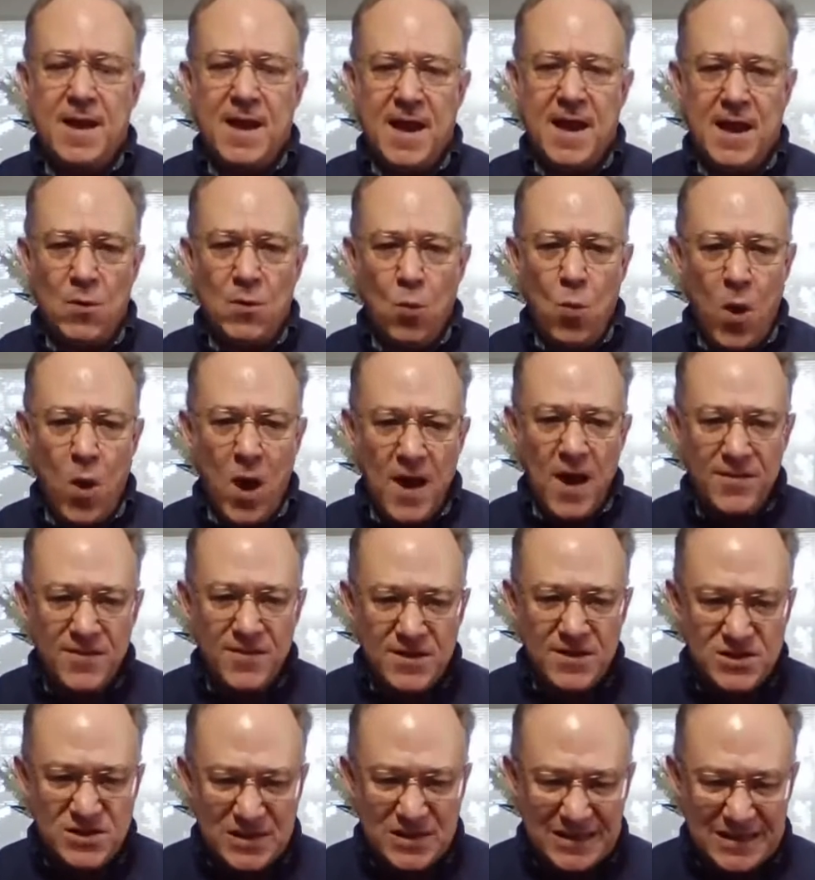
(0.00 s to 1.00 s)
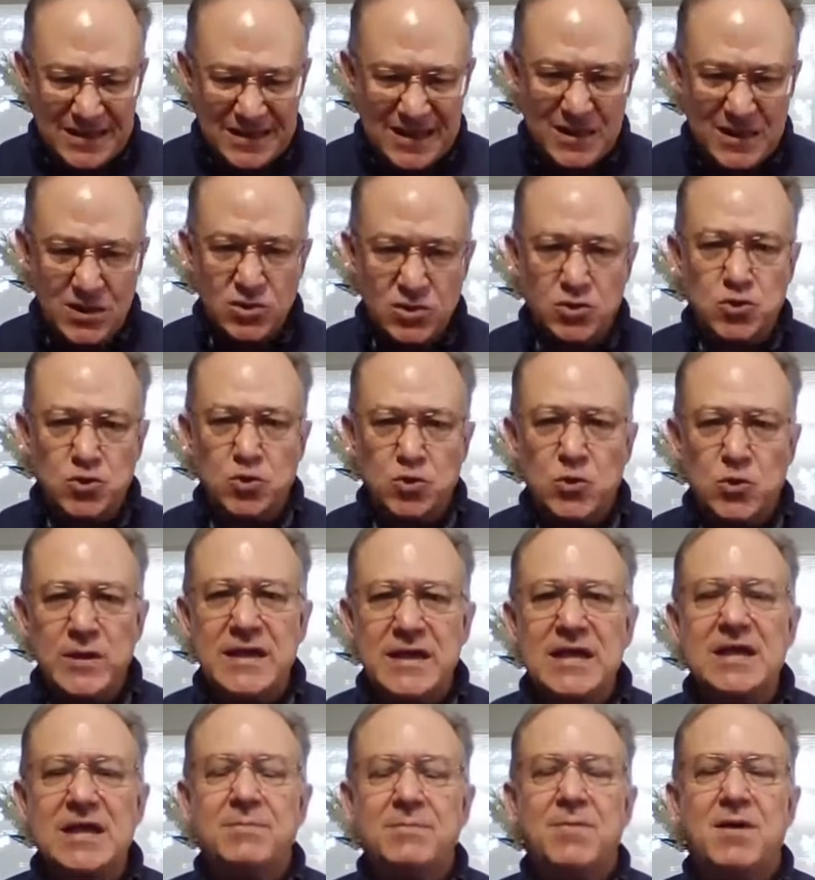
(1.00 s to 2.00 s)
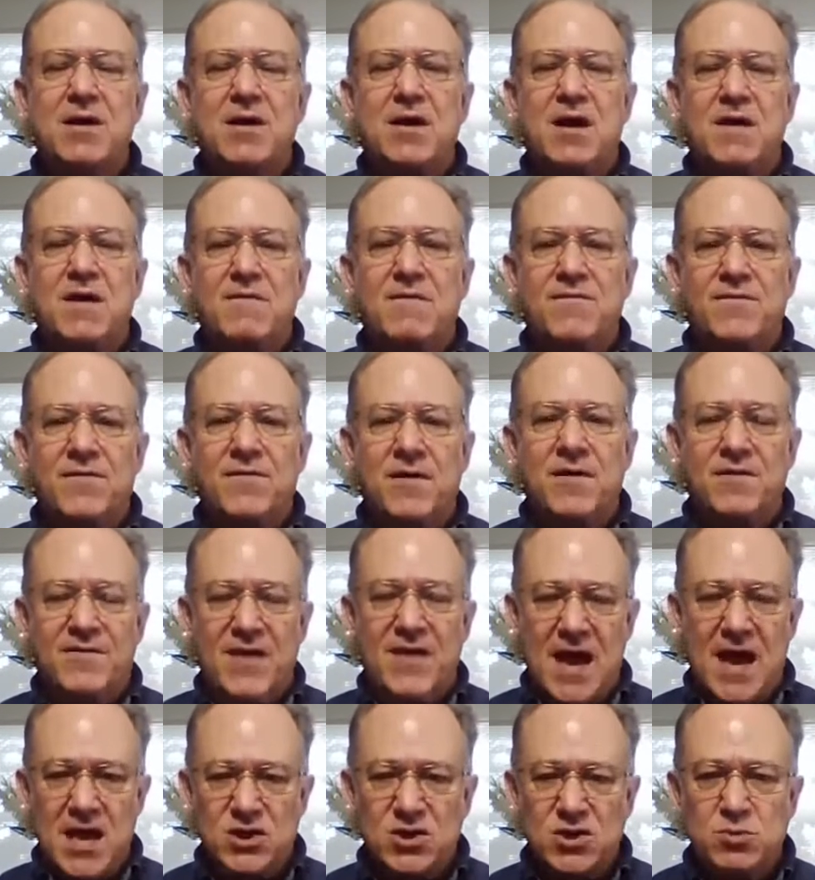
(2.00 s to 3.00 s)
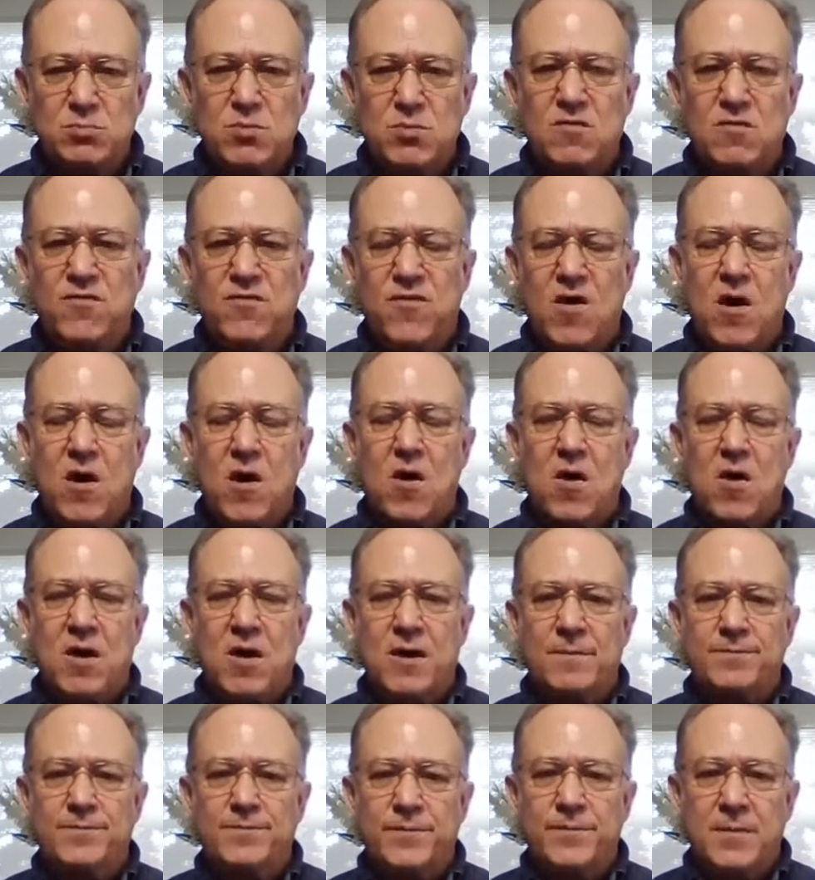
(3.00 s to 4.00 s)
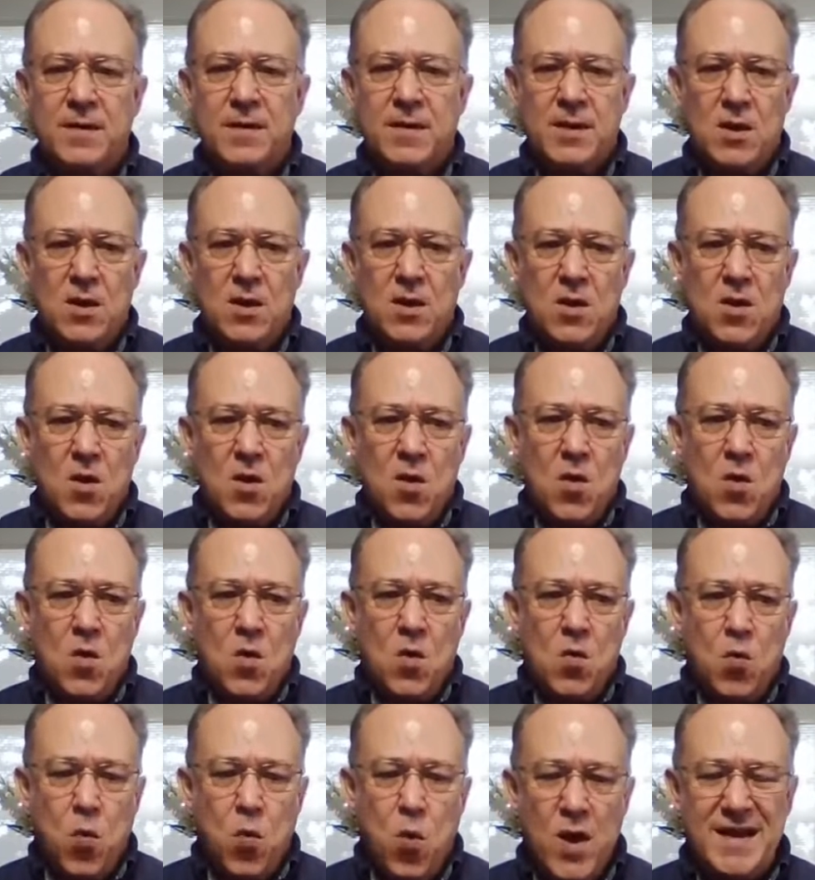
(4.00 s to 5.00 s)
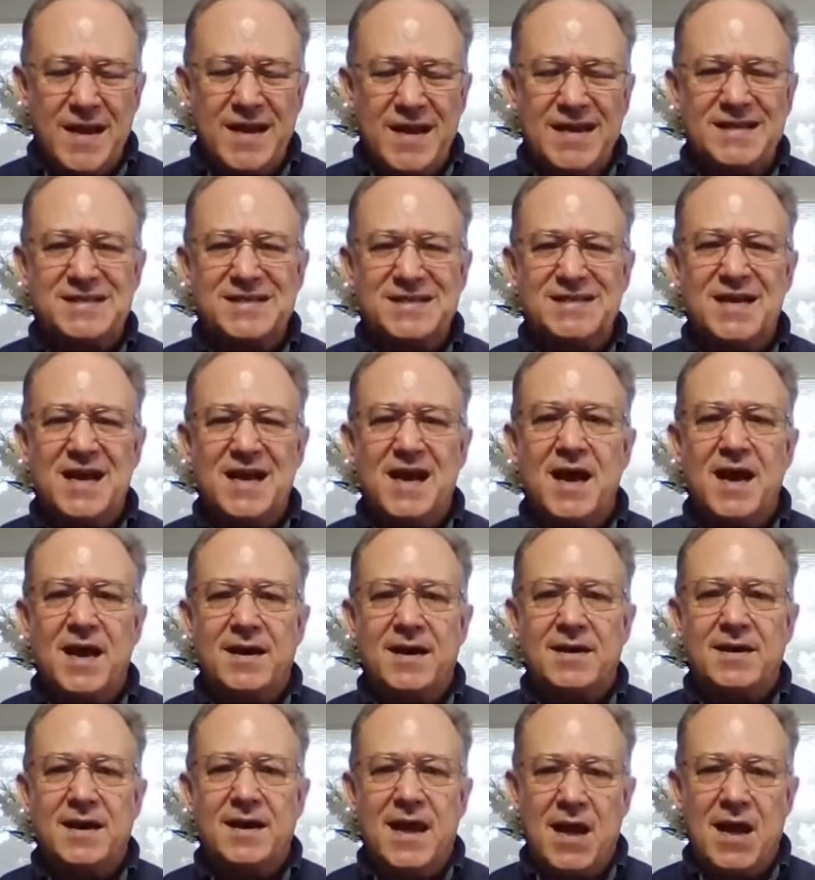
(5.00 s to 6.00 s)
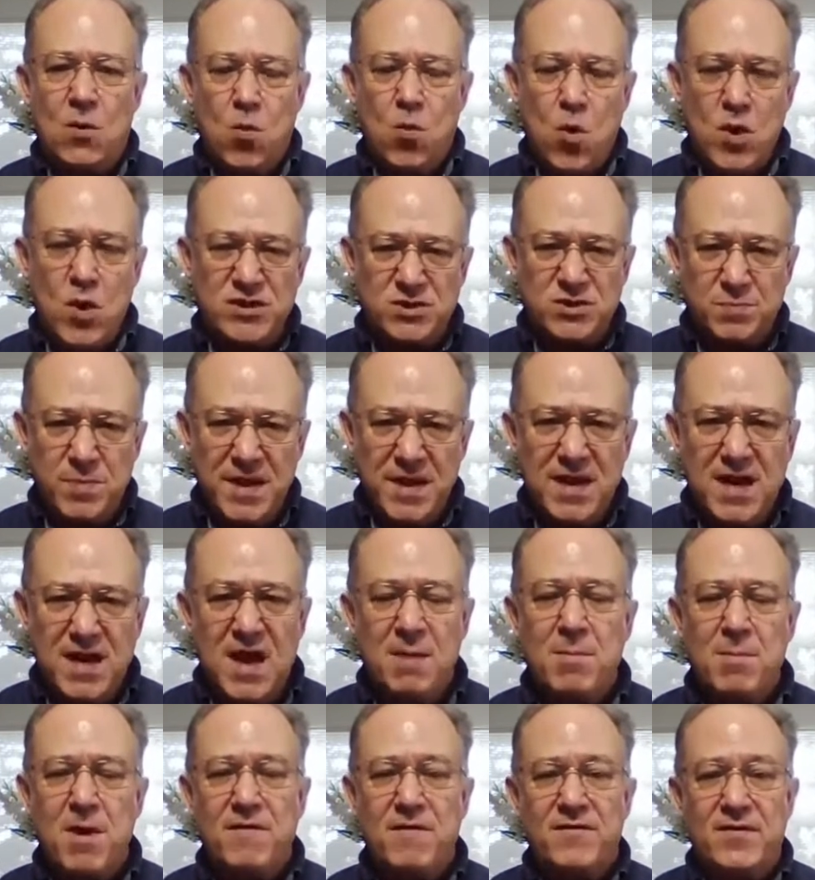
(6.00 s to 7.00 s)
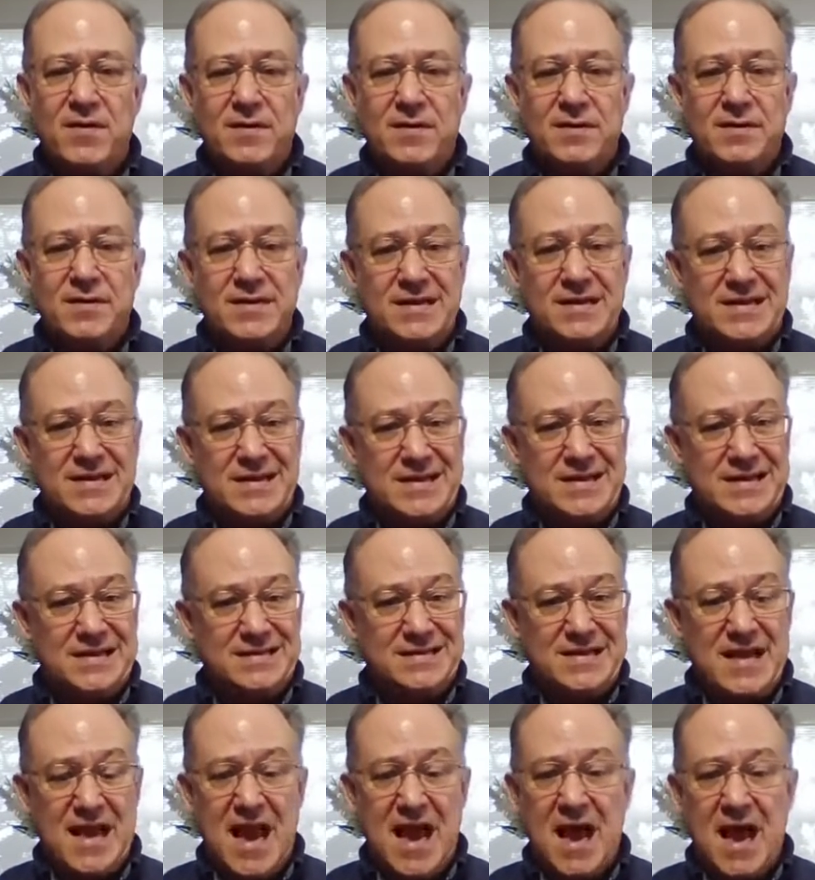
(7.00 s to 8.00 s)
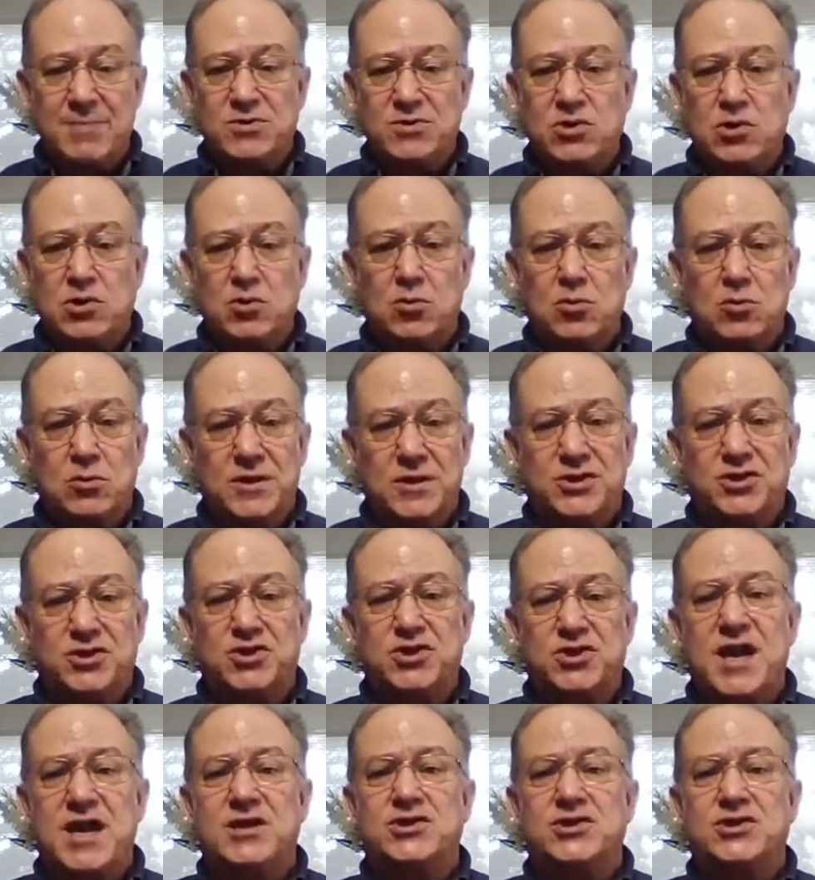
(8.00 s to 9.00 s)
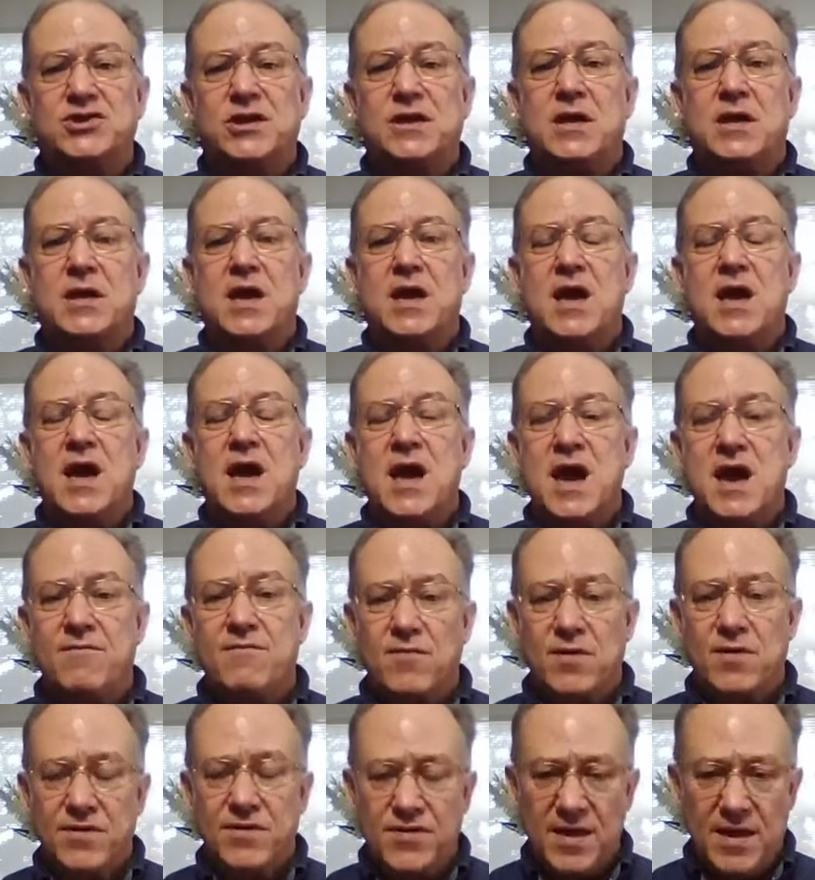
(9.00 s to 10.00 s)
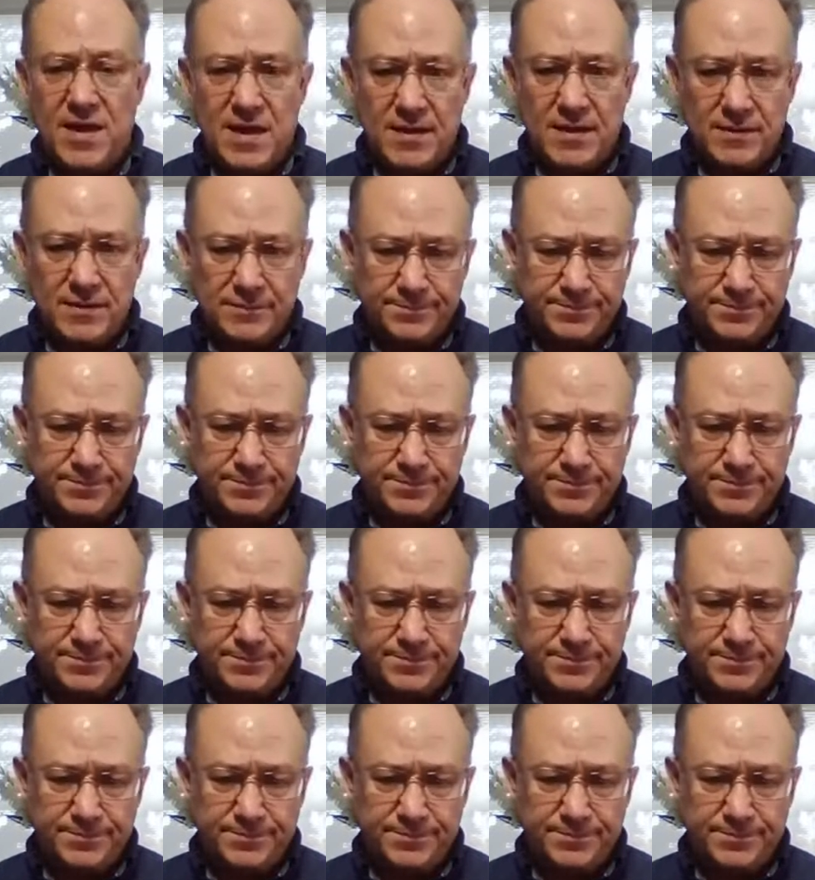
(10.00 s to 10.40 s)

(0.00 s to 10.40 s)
and why this little dream of Ash Mufareh, what he's done and what's become of it, is absolutely changing everything.